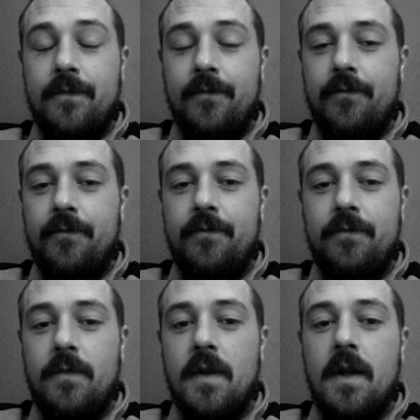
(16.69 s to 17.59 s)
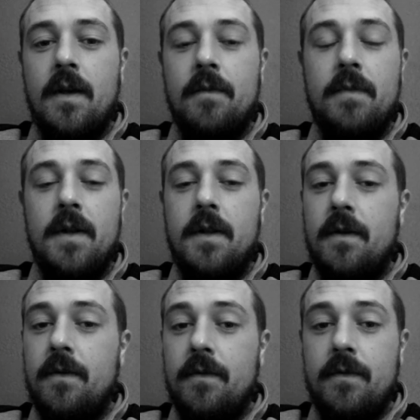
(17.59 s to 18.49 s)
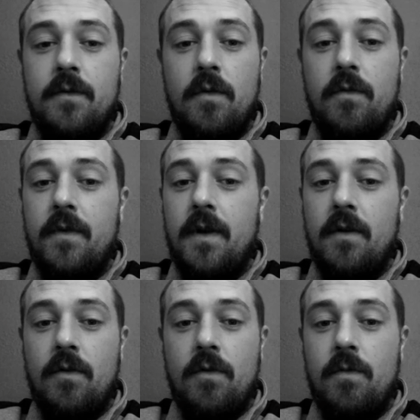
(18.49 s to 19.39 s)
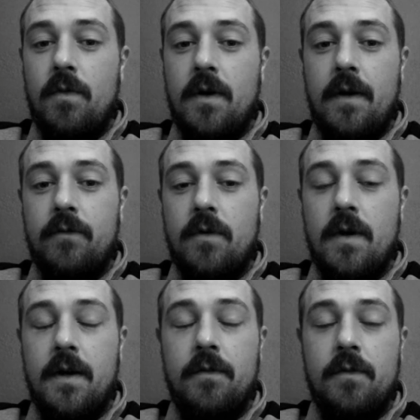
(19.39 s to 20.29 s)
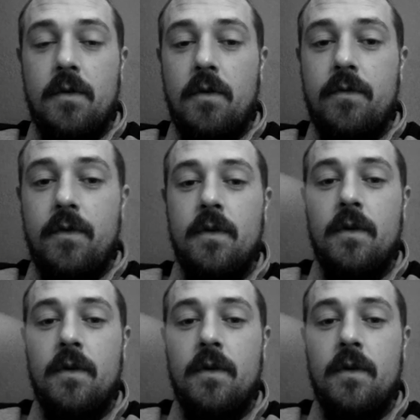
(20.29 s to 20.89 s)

Mm -hmm. But there's videos where I've cried over Lucifer.